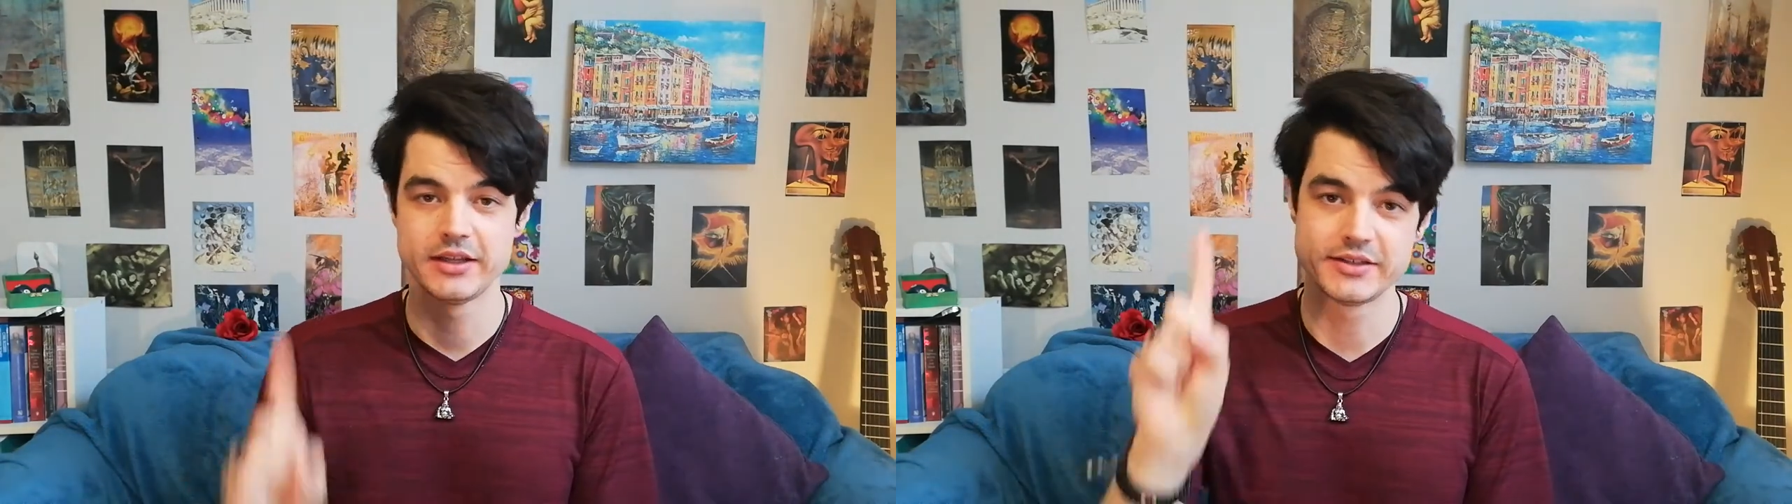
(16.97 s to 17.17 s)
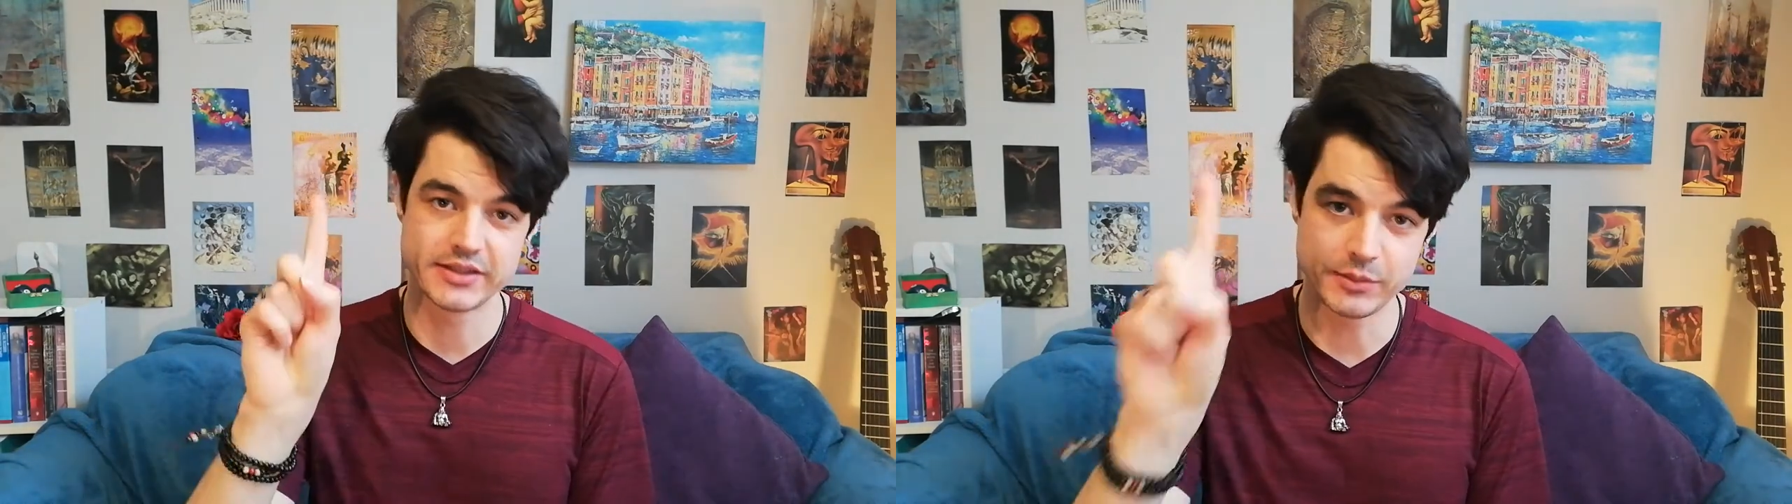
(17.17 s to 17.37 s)

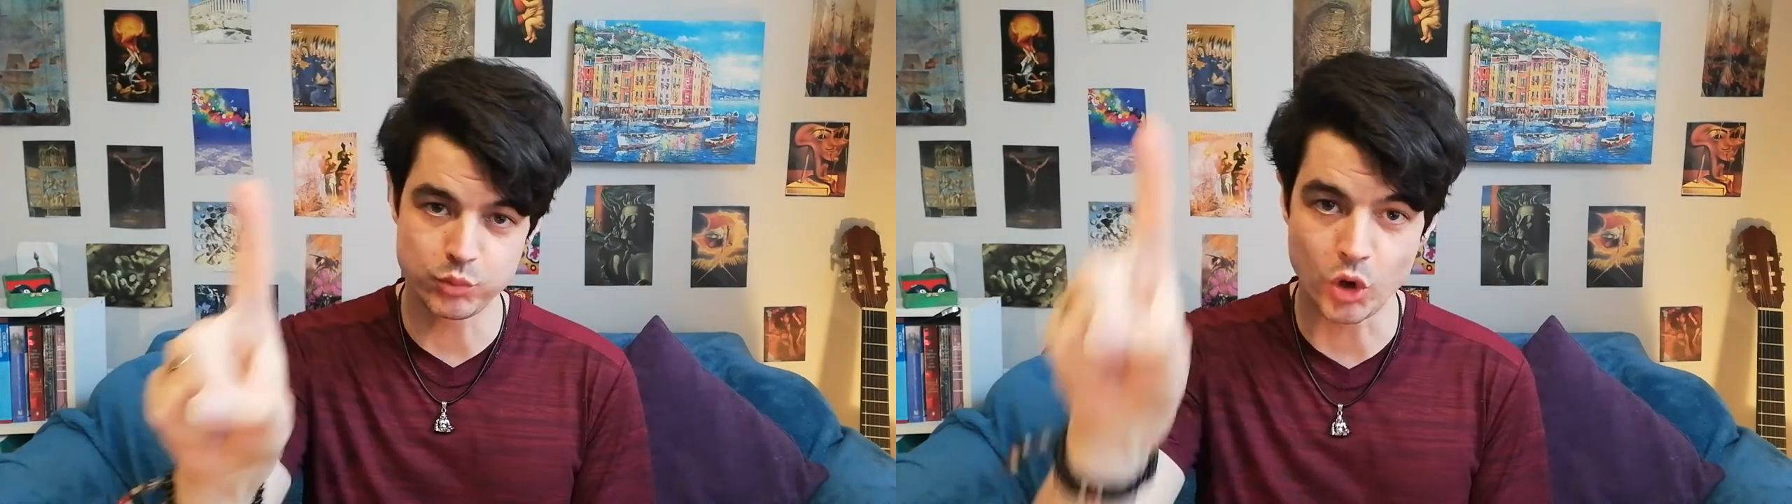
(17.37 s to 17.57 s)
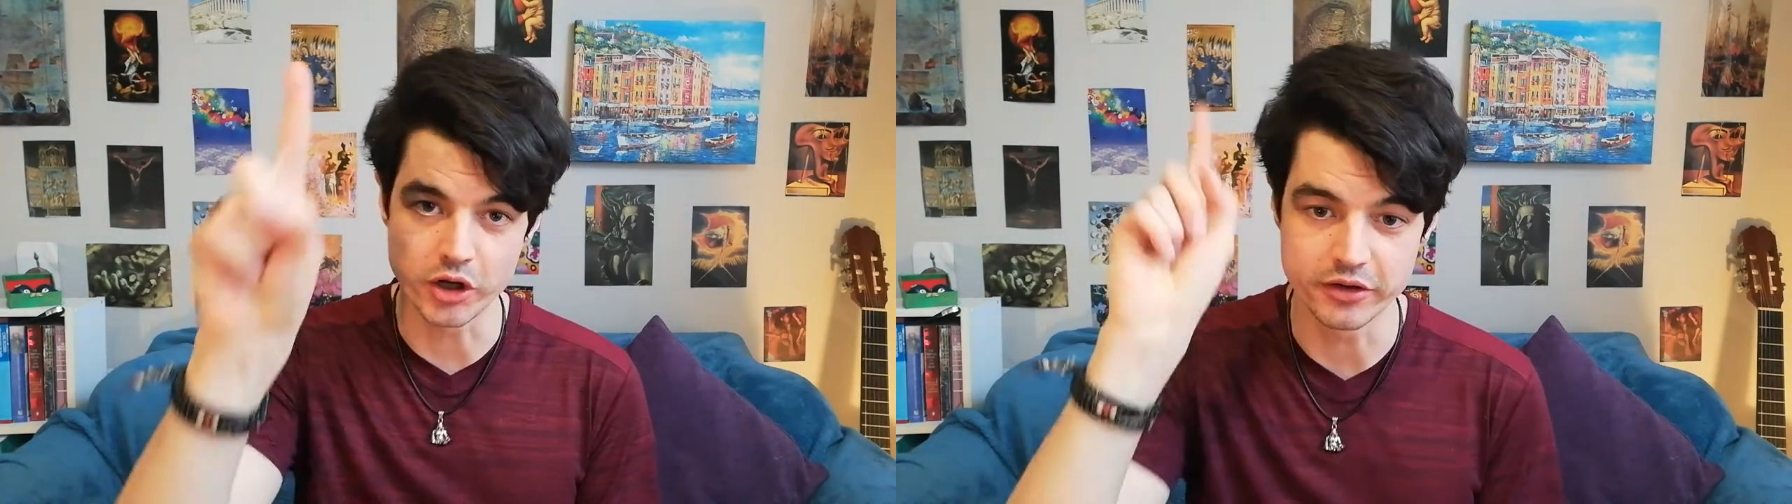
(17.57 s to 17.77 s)
tip
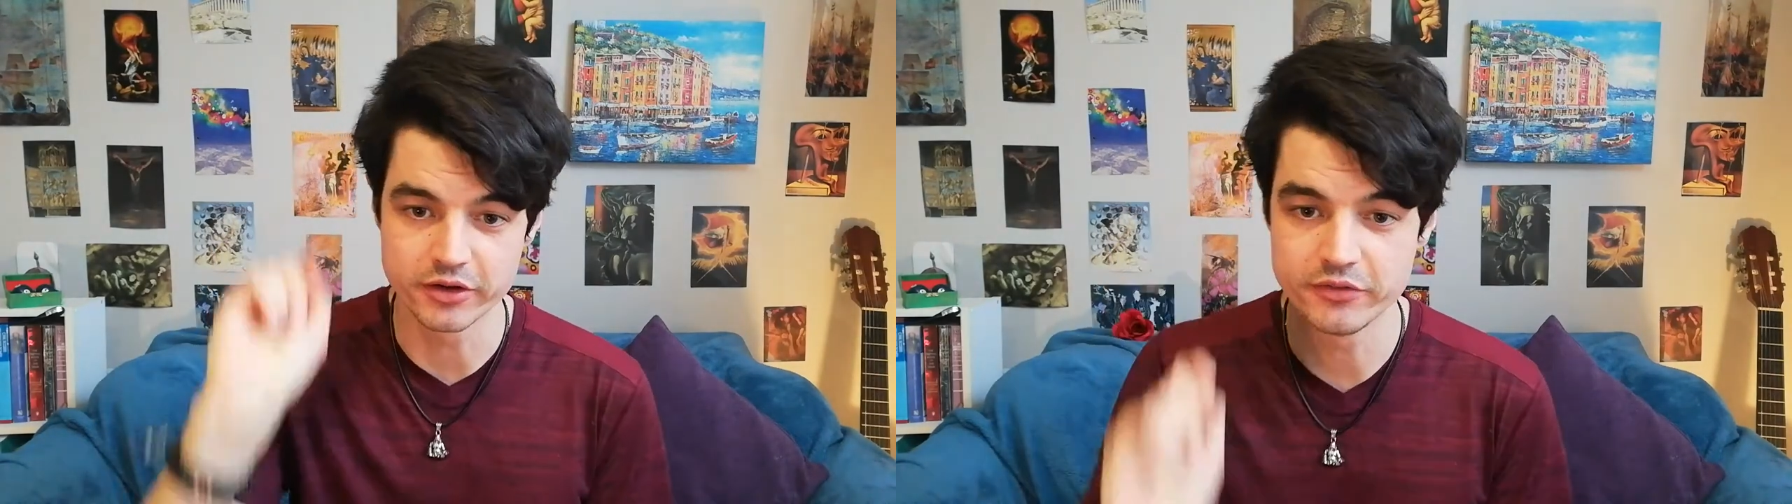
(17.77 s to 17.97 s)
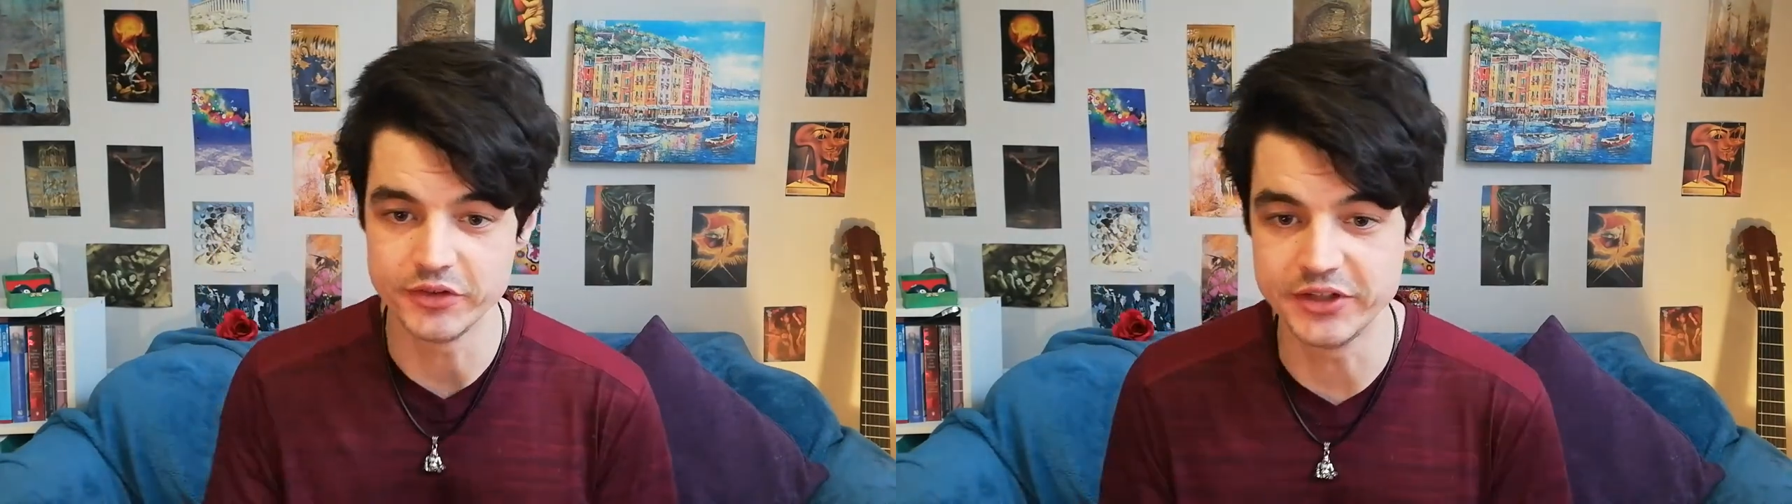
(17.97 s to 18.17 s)
1
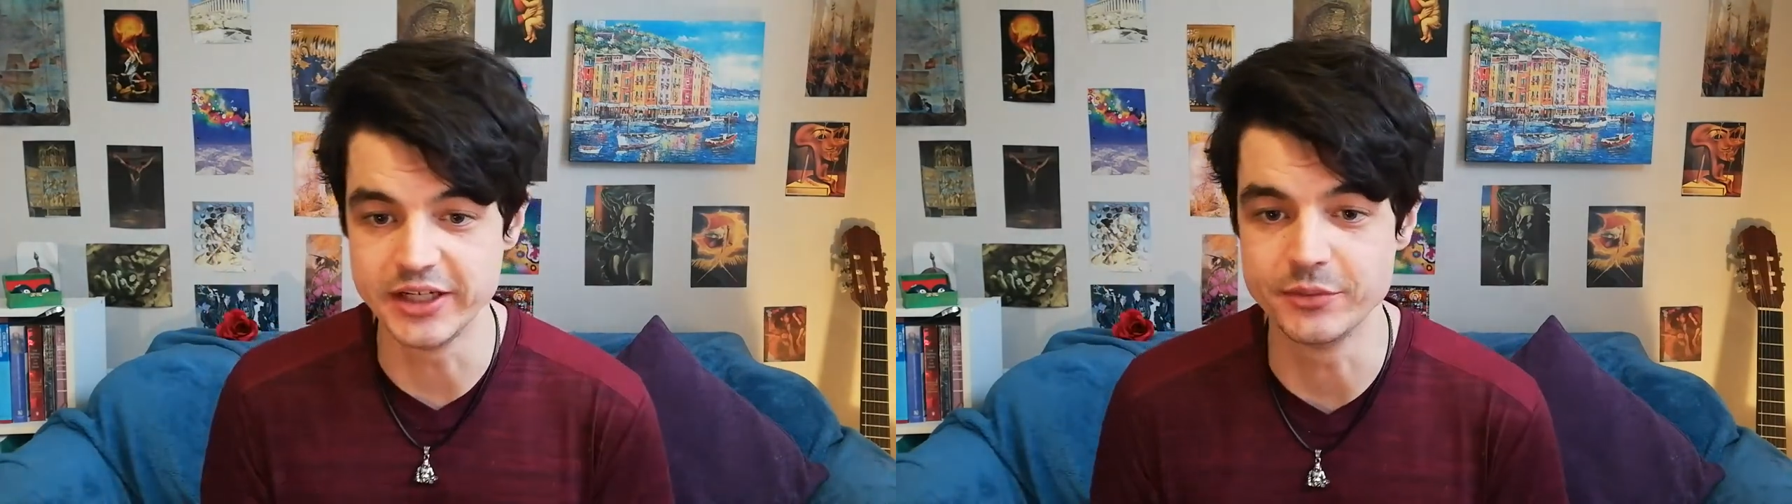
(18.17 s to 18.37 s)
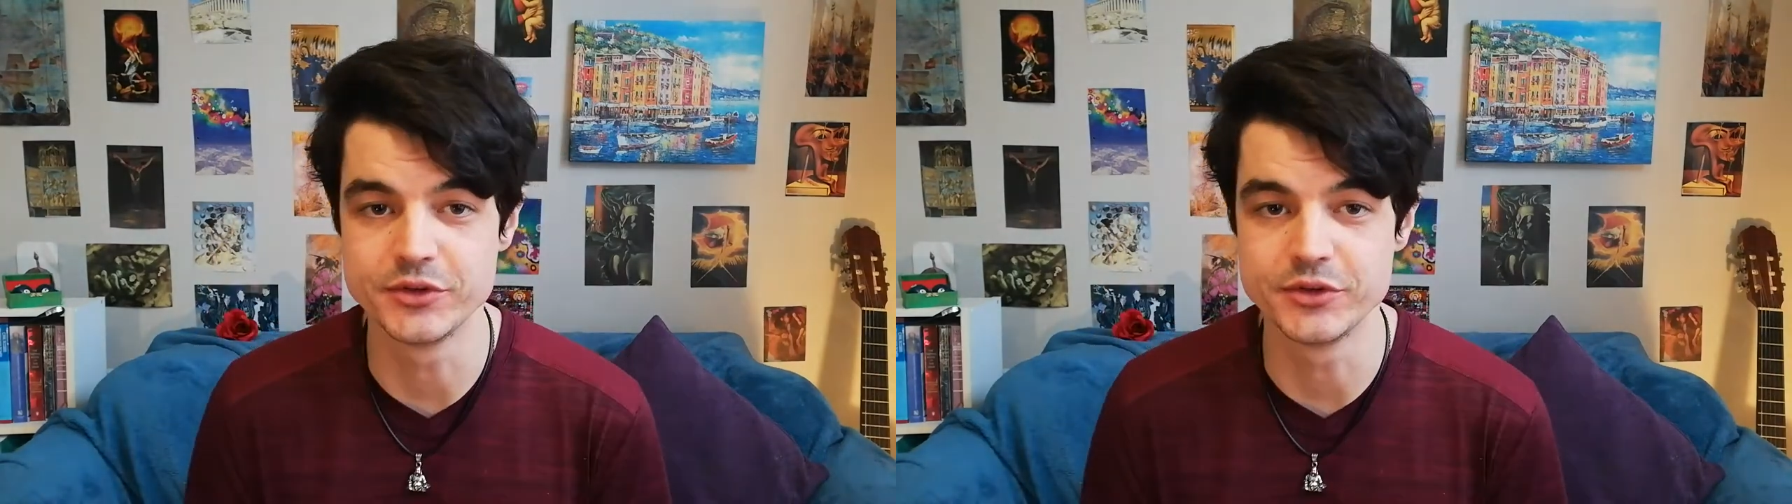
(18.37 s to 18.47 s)
for dealing